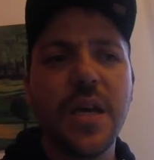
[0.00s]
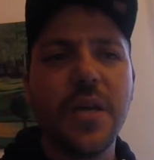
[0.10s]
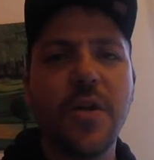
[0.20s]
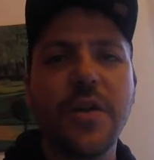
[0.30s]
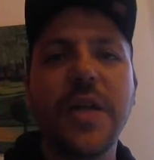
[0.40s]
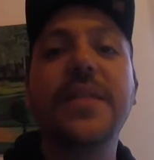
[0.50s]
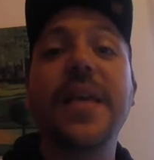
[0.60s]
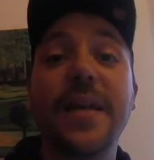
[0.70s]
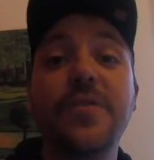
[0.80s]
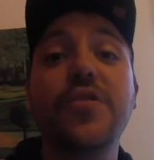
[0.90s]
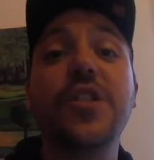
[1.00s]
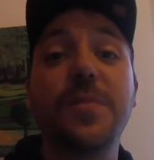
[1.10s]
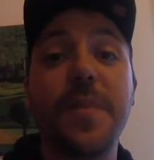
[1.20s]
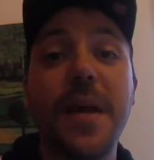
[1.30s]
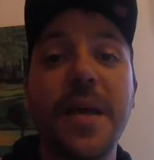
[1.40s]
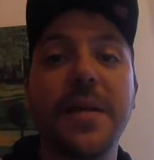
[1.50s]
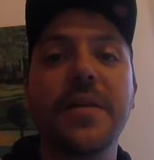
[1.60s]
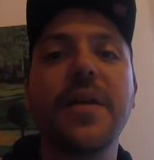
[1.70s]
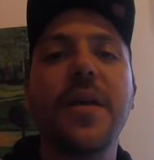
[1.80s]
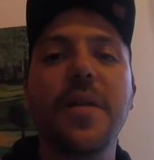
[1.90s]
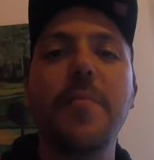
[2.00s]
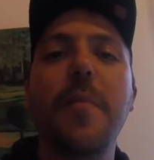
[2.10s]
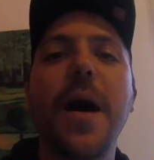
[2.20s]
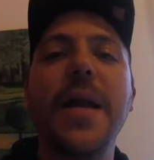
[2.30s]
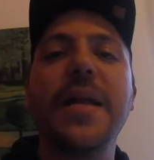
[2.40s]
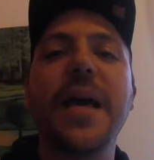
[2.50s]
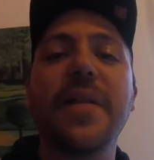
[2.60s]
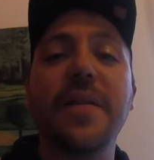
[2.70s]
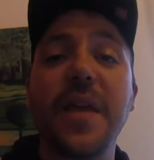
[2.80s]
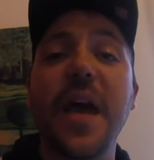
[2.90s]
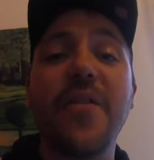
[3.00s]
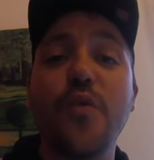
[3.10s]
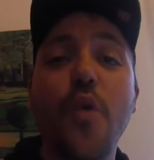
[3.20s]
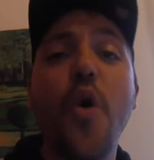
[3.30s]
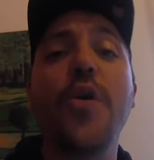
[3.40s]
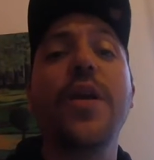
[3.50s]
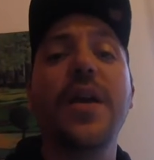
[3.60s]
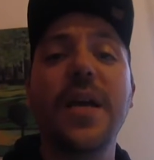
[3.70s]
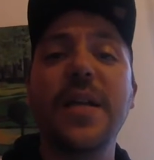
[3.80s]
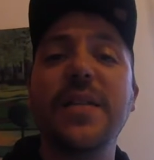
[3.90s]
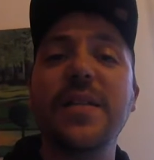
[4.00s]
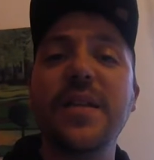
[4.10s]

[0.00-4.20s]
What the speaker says: you know, they tend to spend the money they have won in